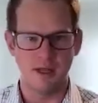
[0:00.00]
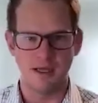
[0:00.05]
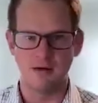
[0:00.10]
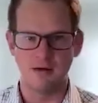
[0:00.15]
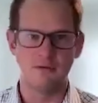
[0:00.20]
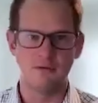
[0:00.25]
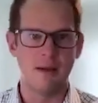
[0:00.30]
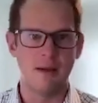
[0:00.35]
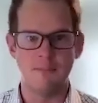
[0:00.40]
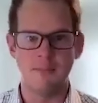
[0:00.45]

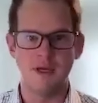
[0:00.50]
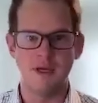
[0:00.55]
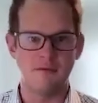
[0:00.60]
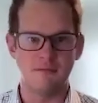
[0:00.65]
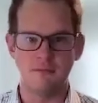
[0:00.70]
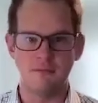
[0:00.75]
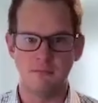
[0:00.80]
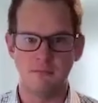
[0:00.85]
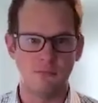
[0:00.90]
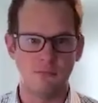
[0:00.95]
Like, let
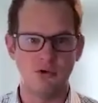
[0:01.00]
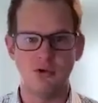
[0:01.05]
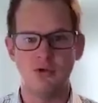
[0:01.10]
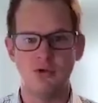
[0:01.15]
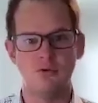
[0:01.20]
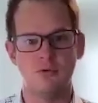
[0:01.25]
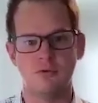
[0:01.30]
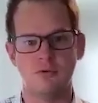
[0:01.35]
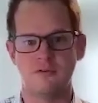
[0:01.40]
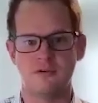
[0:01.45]
me
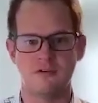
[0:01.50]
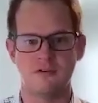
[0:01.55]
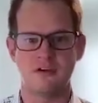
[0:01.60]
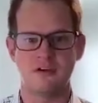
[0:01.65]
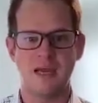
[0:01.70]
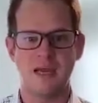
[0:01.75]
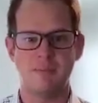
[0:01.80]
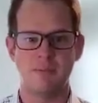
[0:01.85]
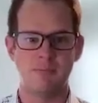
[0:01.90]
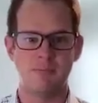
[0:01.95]
use this
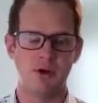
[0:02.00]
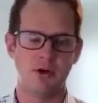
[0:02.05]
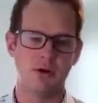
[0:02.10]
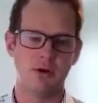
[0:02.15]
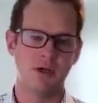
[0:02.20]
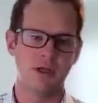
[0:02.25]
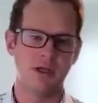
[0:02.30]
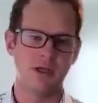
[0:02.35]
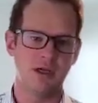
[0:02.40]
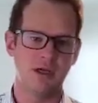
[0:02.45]

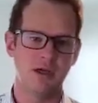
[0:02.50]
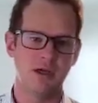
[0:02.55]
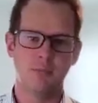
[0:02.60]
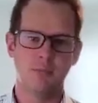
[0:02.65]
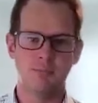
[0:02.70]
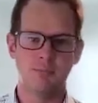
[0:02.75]
capability